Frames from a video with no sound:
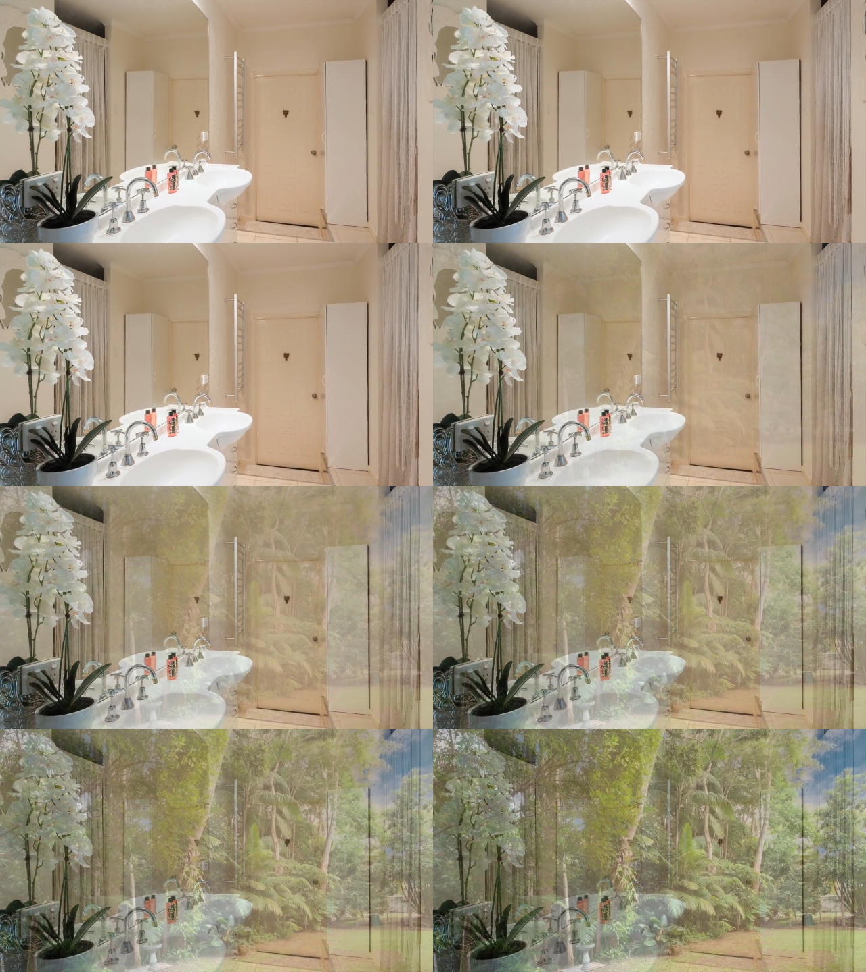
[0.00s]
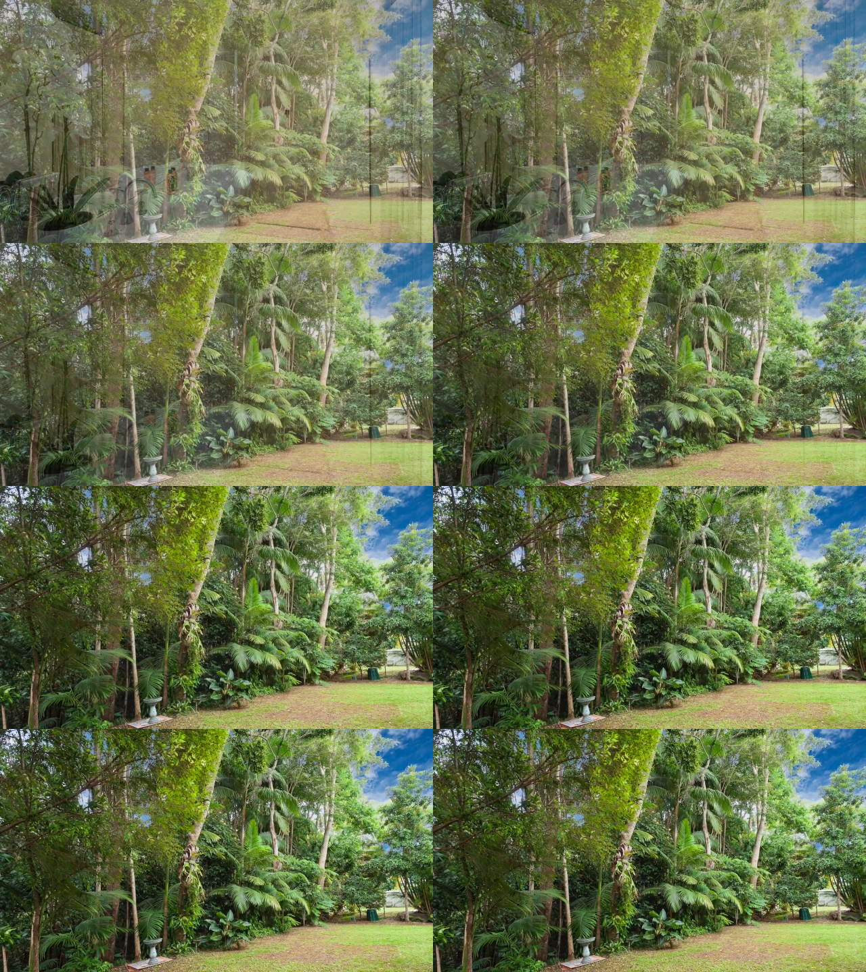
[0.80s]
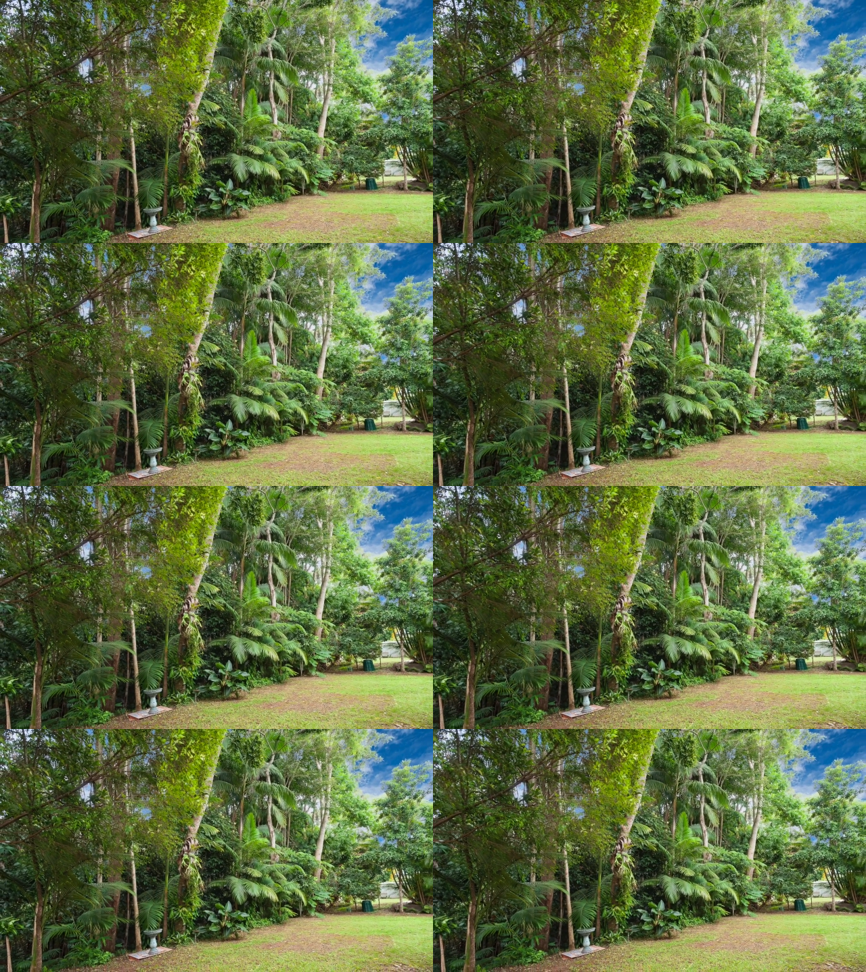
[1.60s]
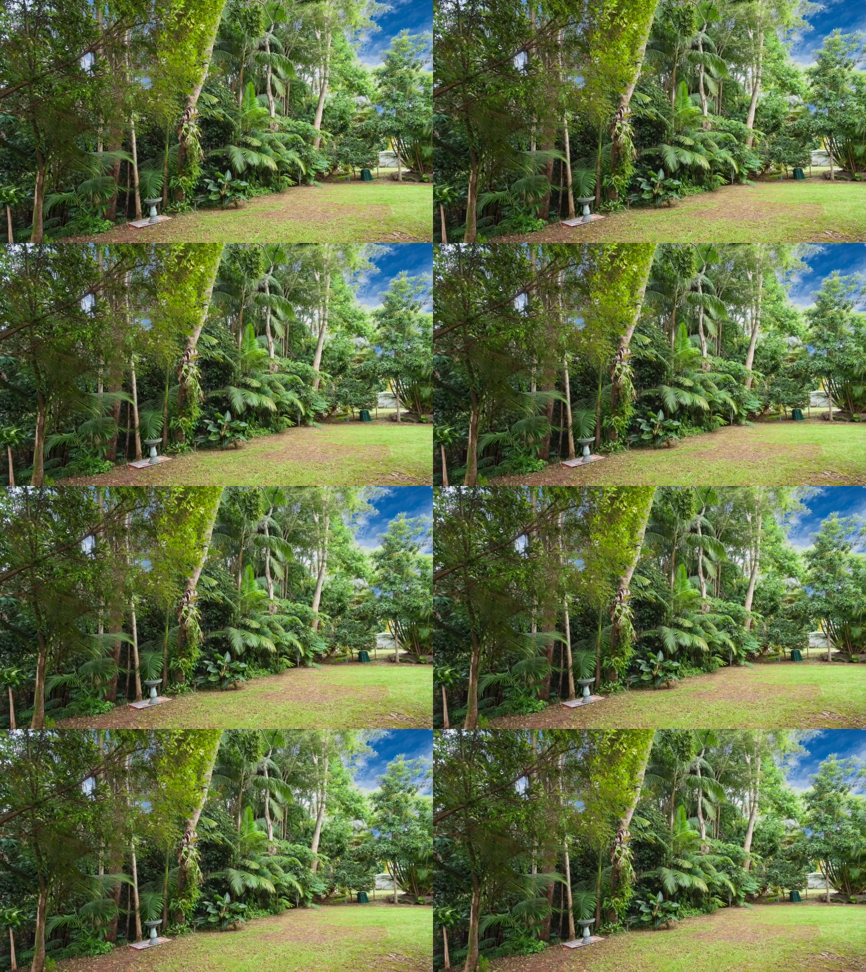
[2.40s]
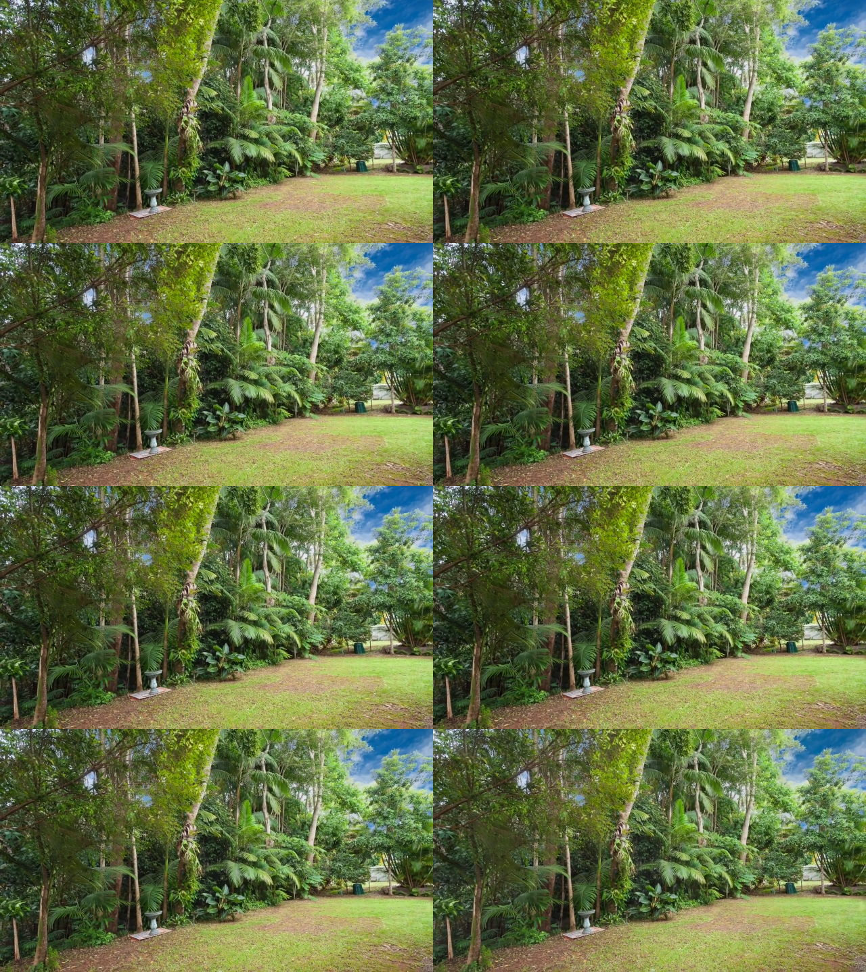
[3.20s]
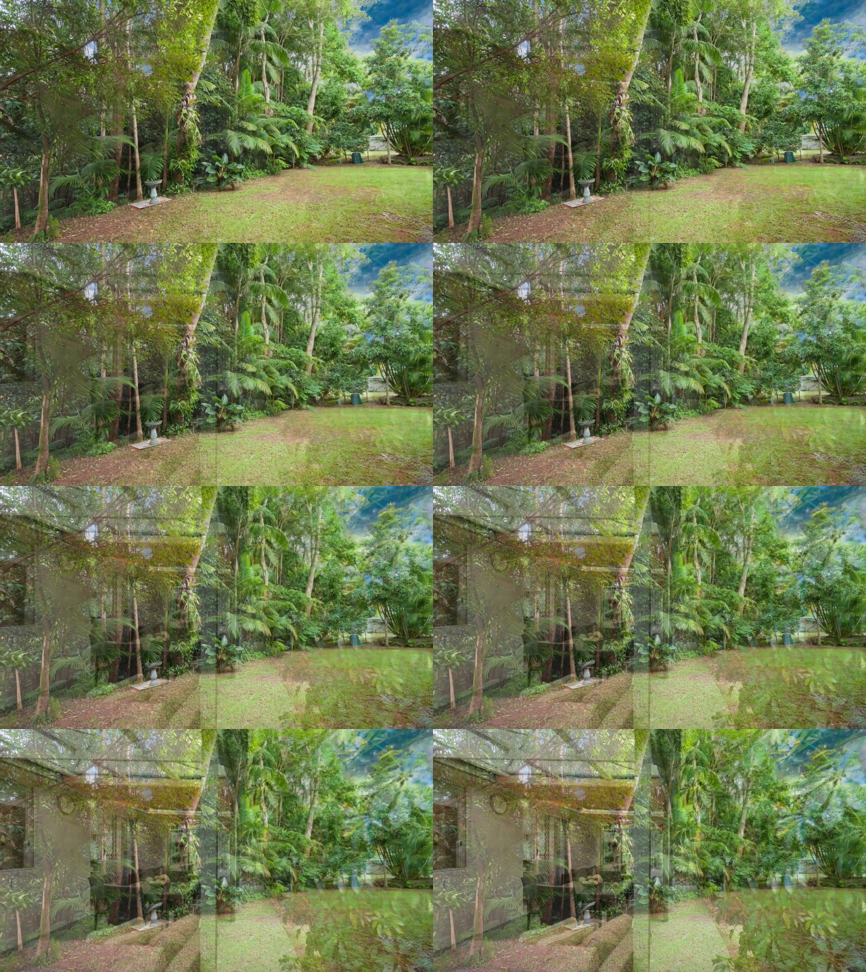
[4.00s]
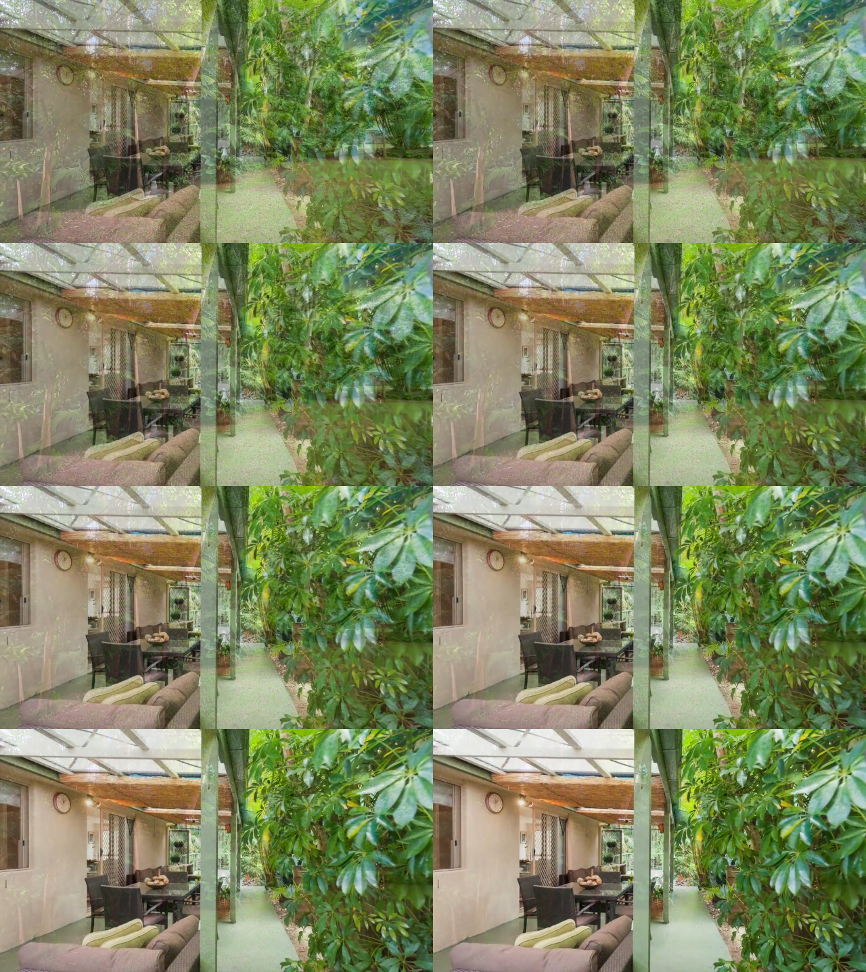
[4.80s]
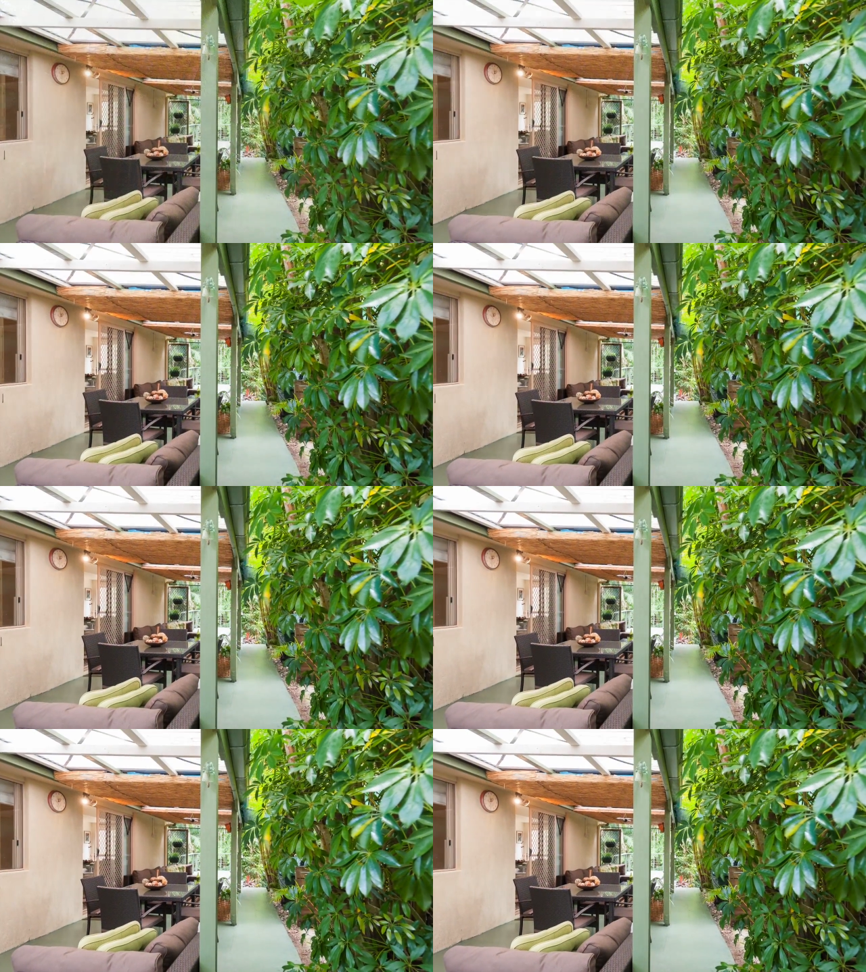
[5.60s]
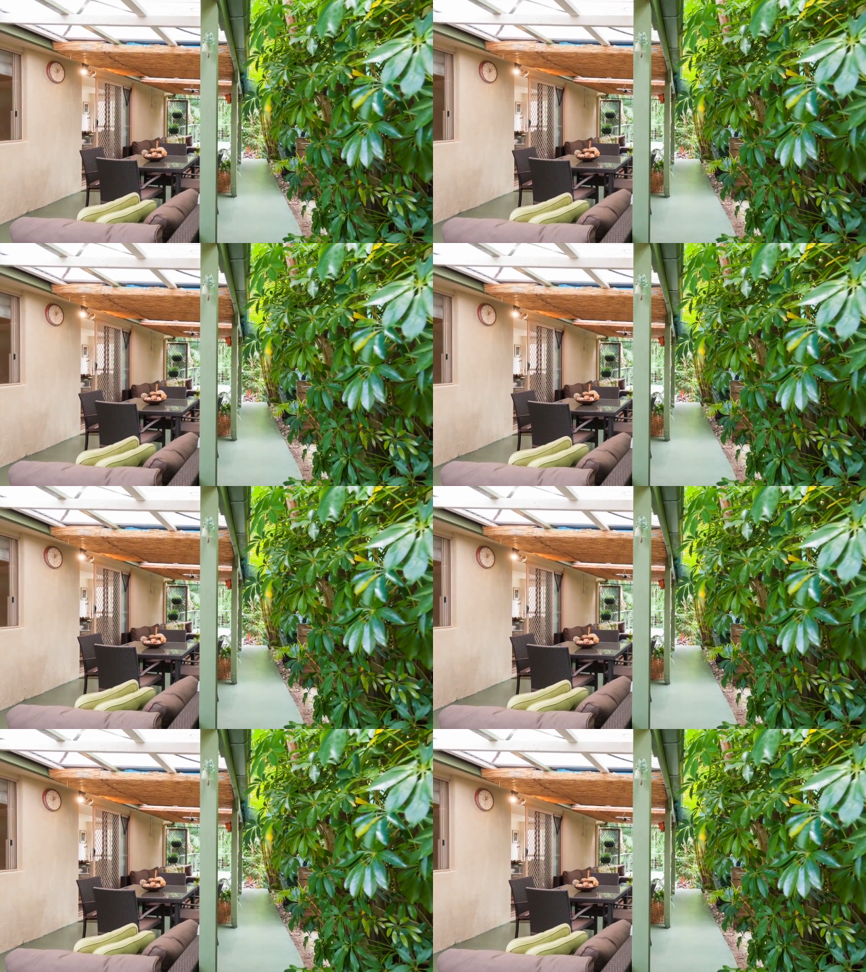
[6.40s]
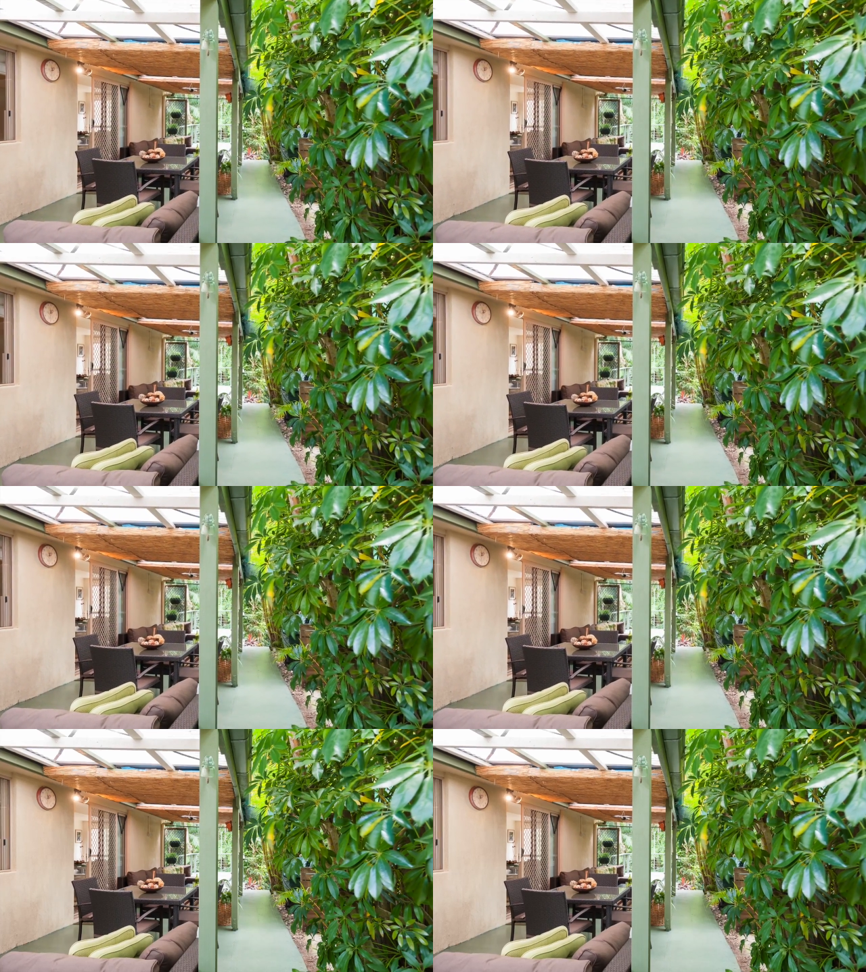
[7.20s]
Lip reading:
[unreadable: no face in view]